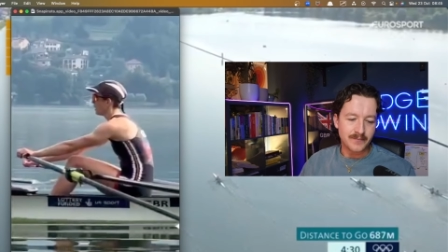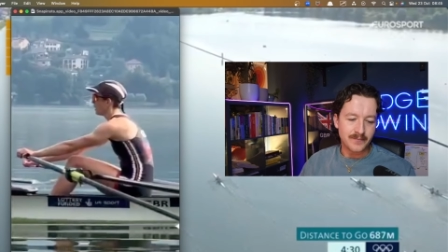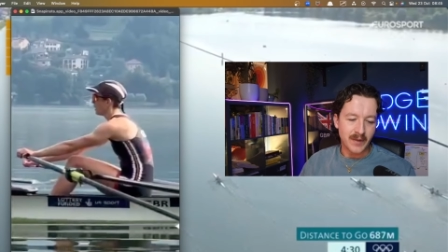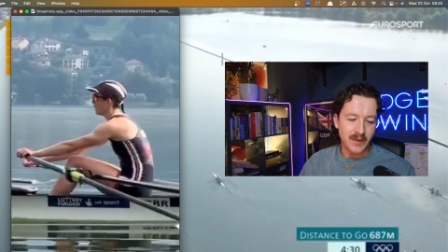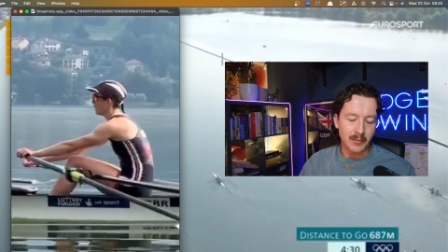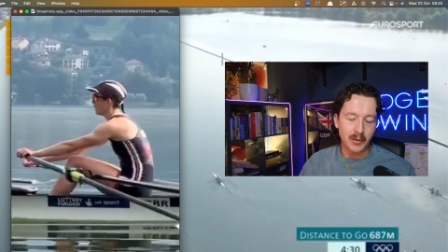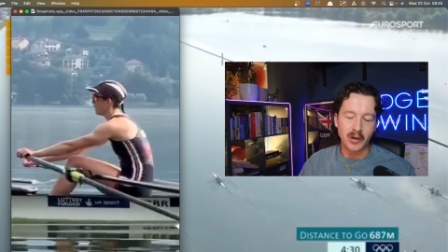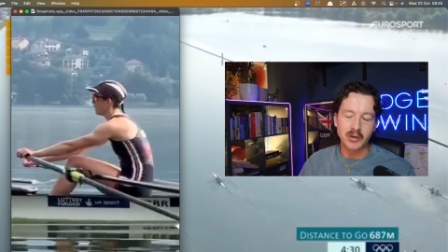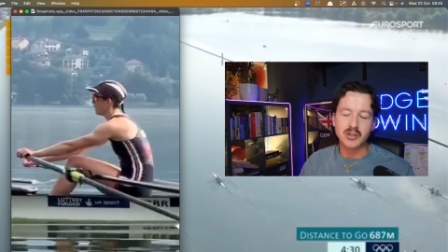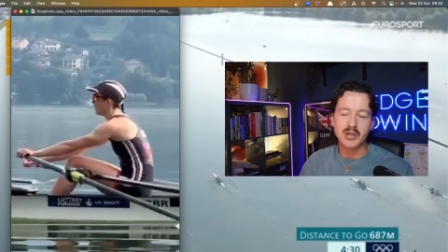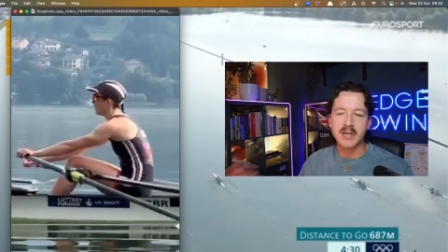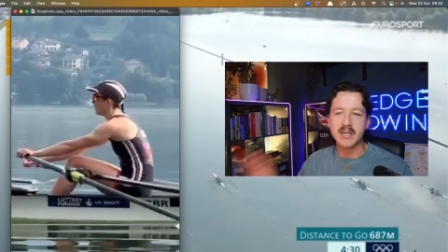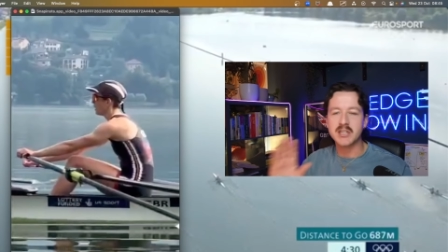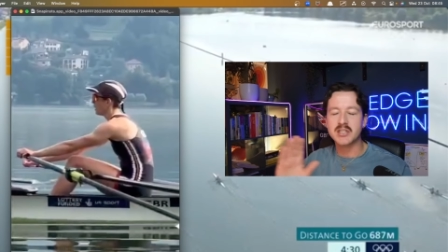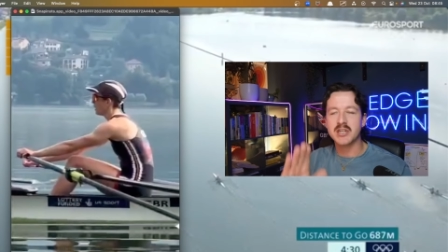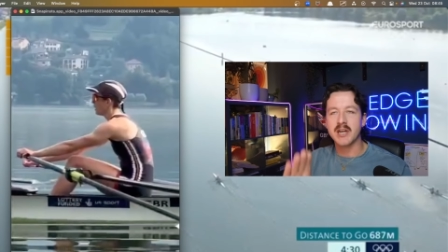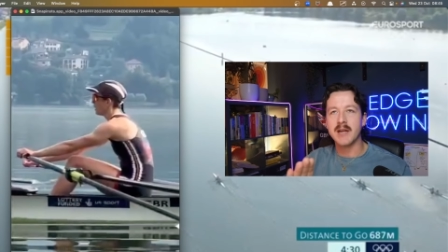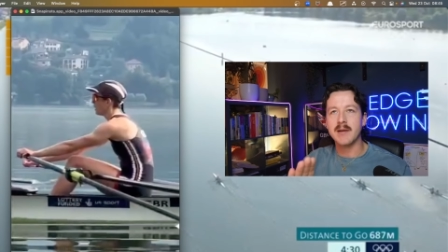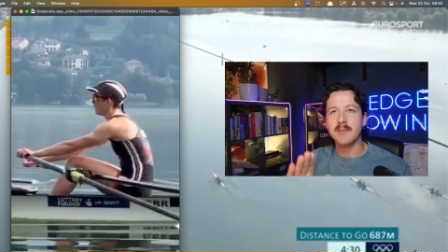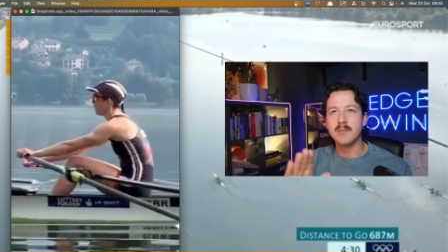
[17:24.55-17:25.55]
not trying to
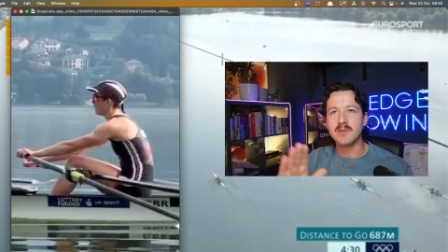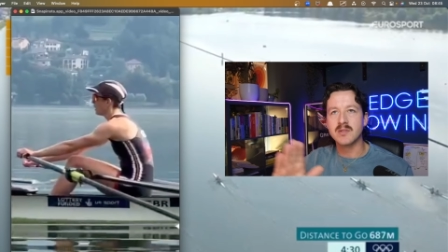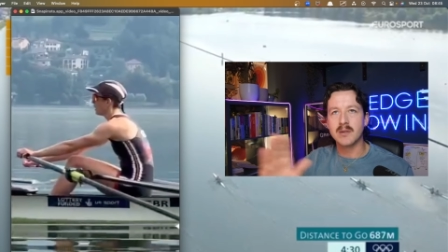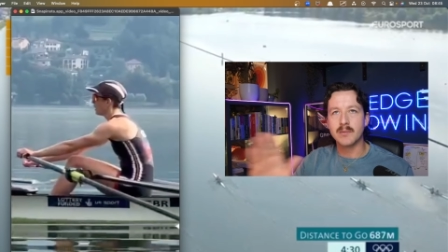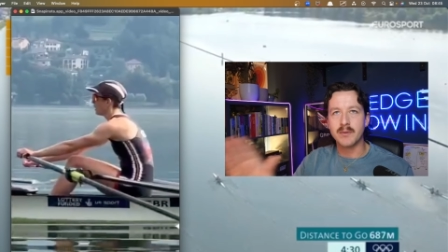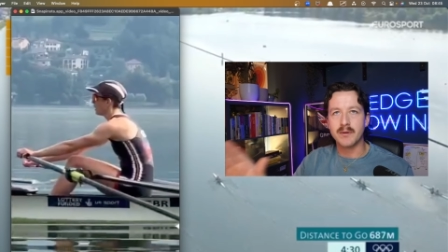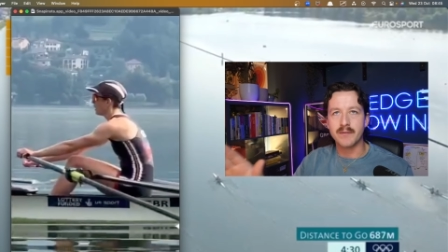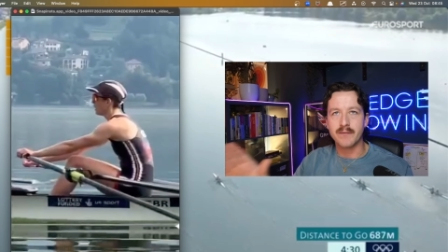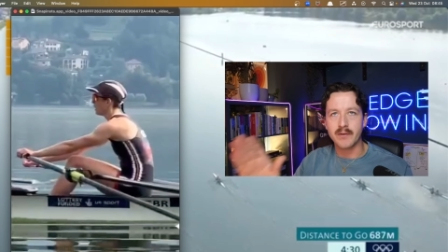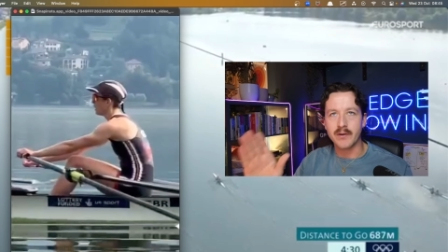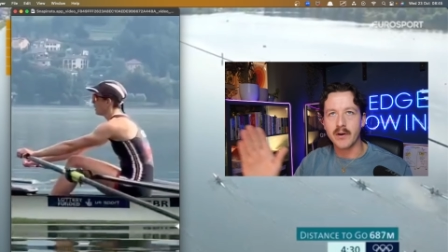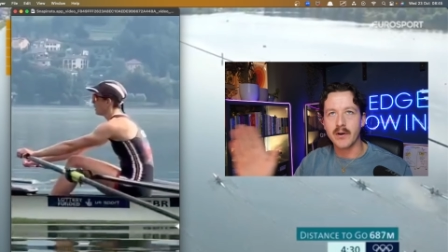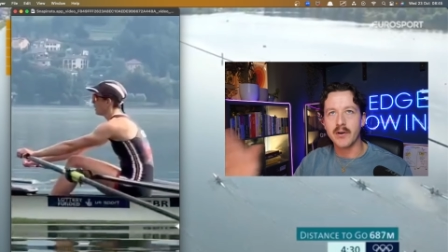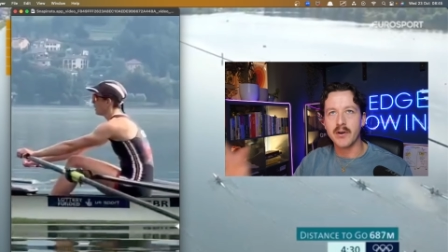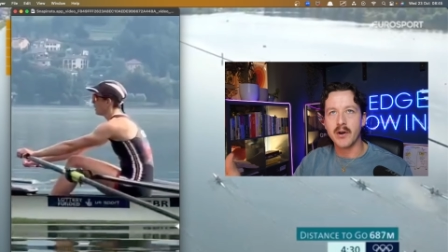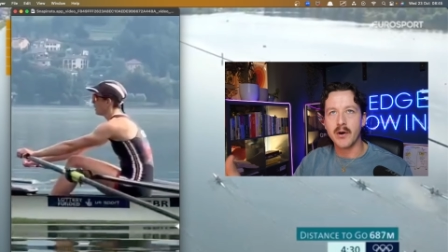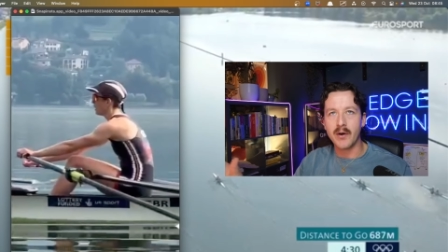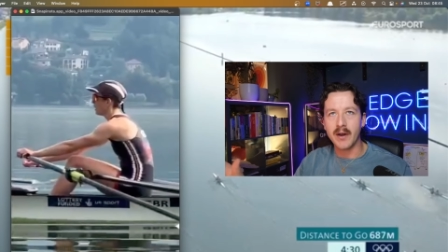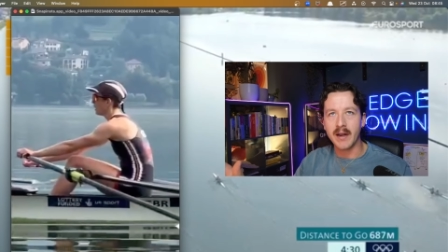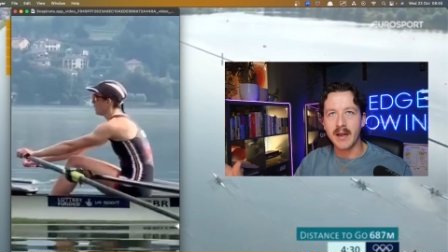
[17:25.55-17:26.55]
shame someone for not
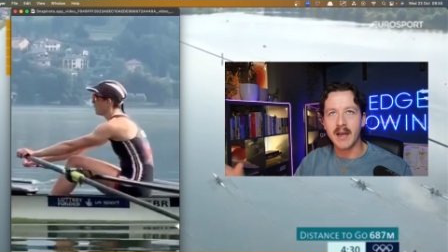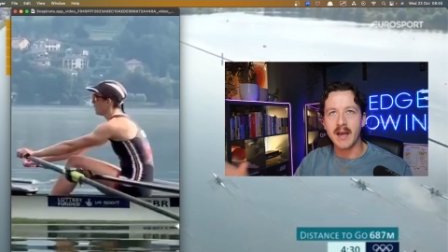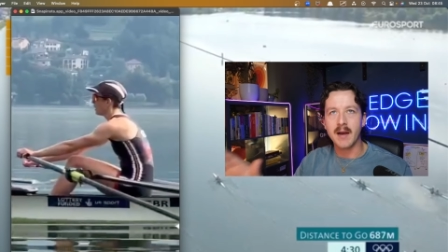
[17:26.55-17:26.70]
knowing it.